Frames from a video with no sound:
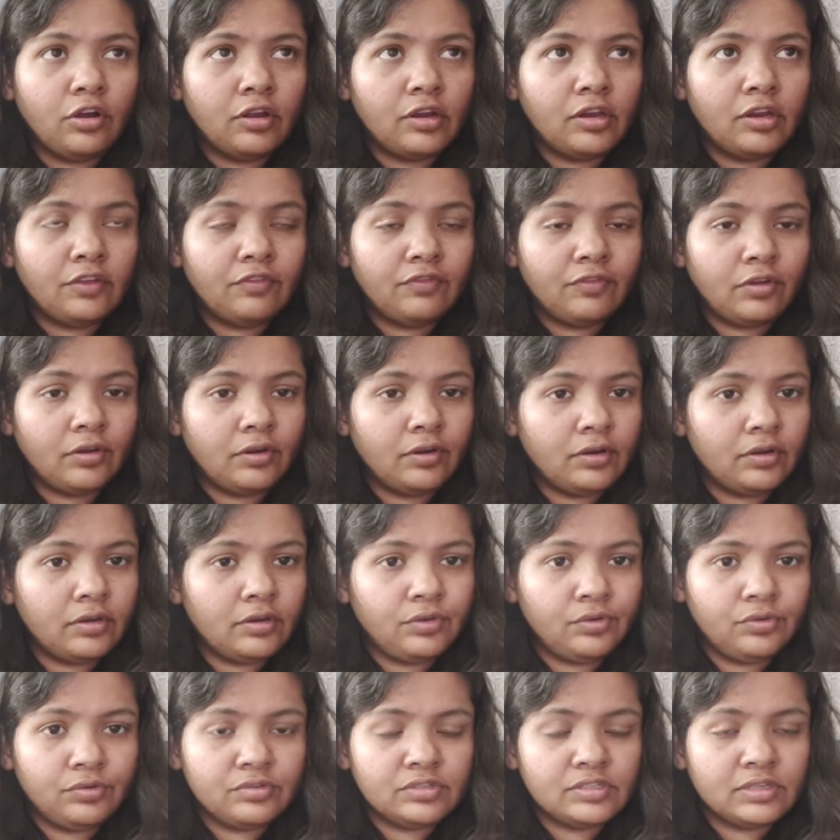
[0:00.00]
if
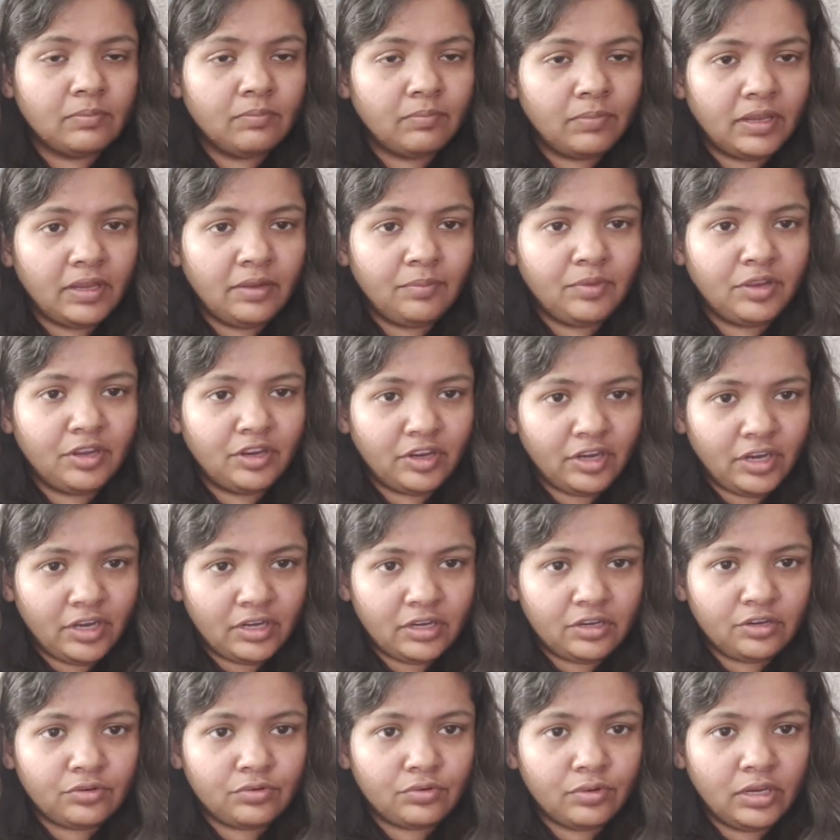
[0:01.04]
you're simply
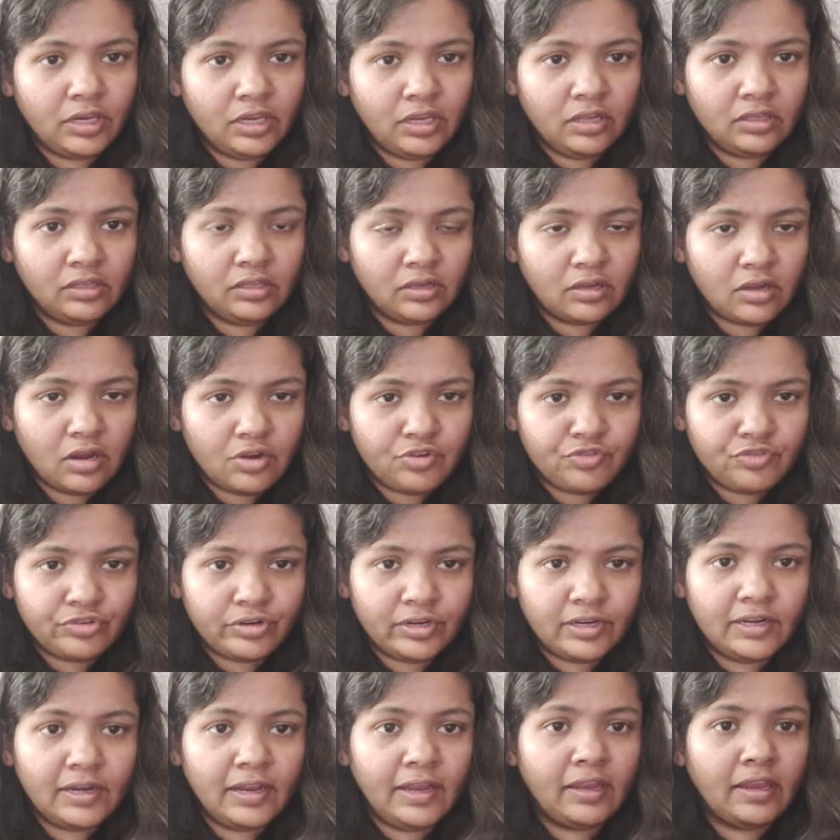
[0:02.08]
immigrating to any other country
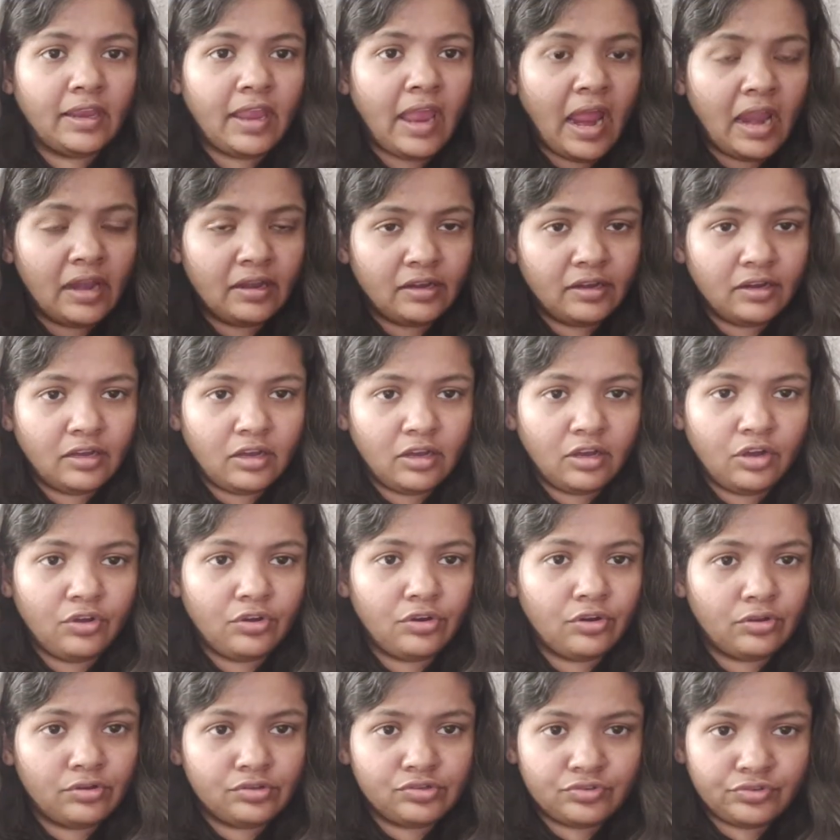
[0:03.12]
like Canada or
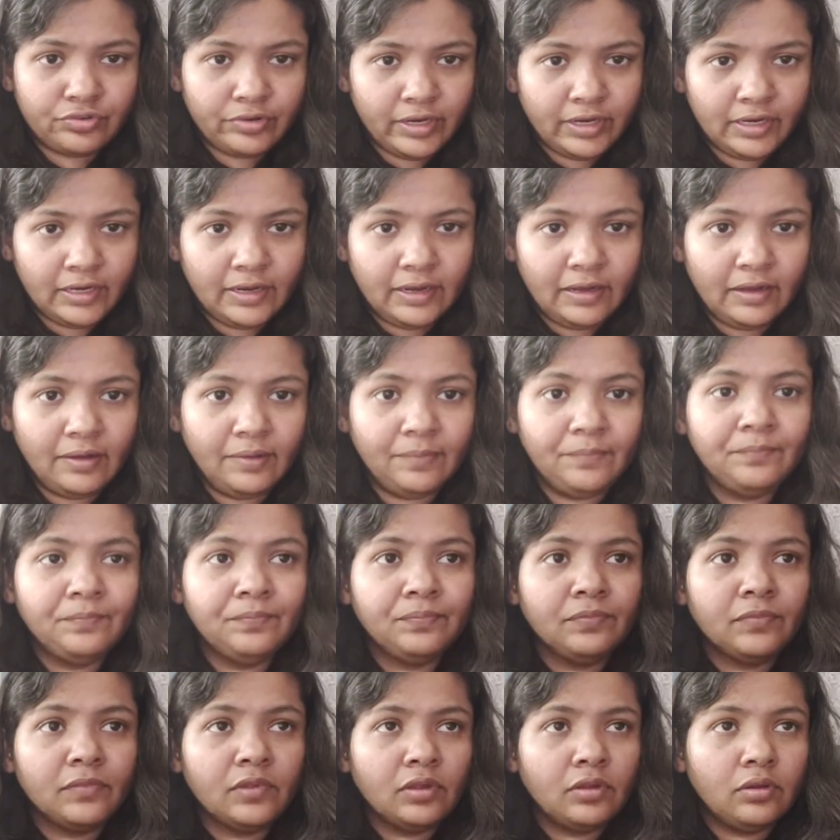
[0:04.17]
Australia
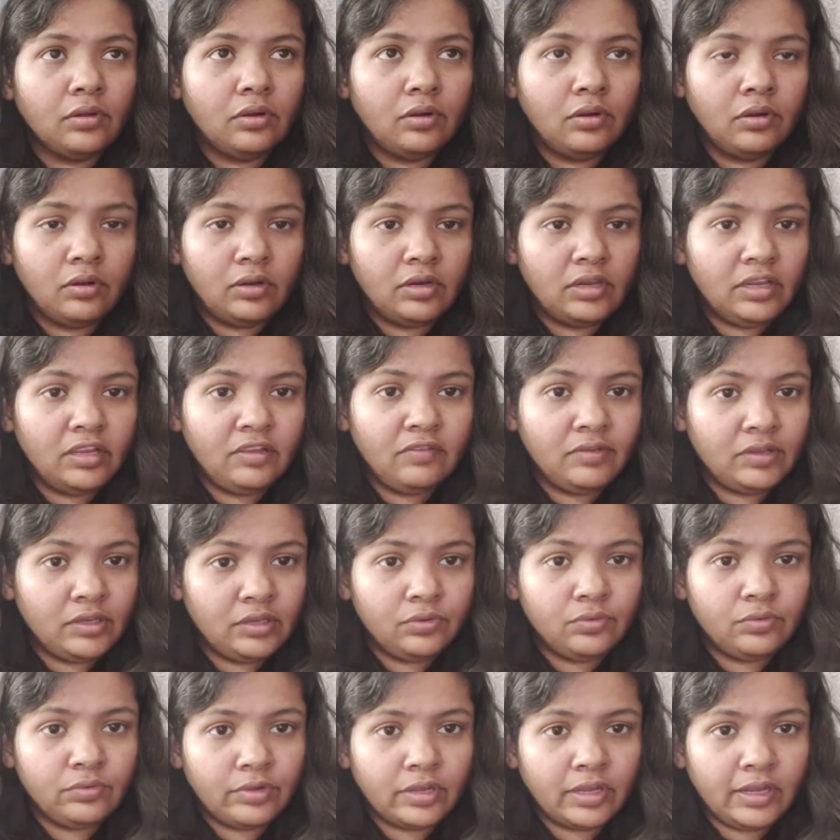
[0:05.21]
or even
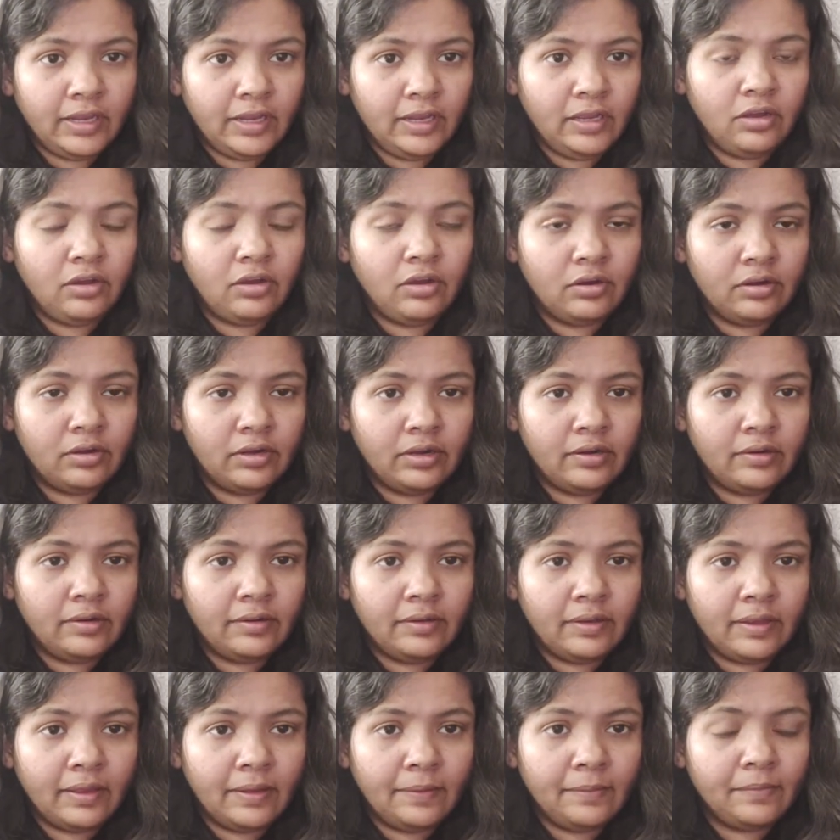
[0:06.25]
UK or
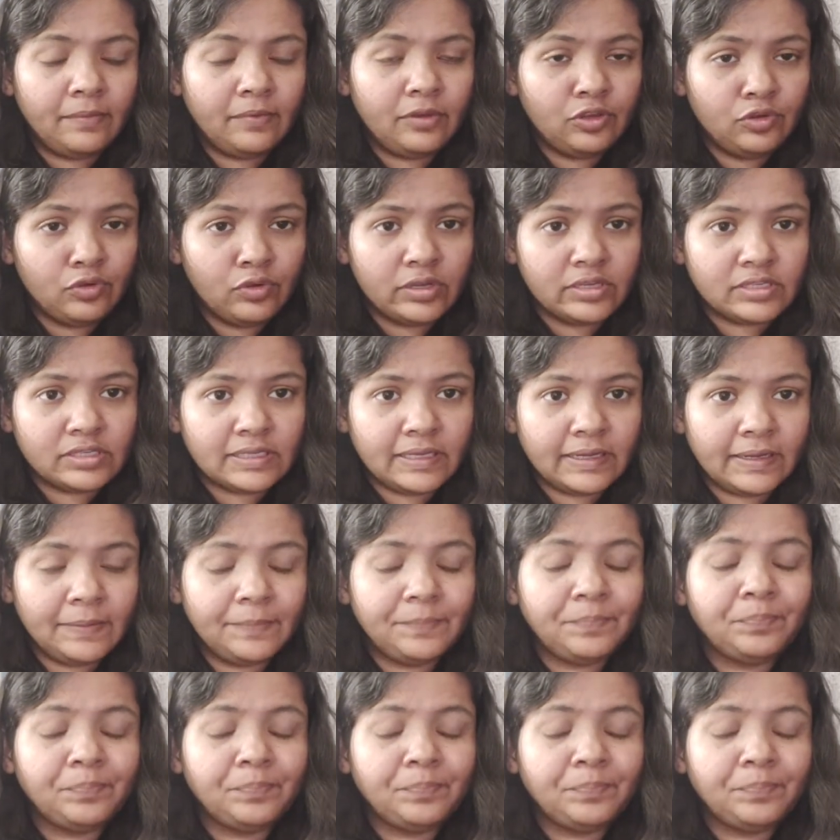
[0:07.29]
USA.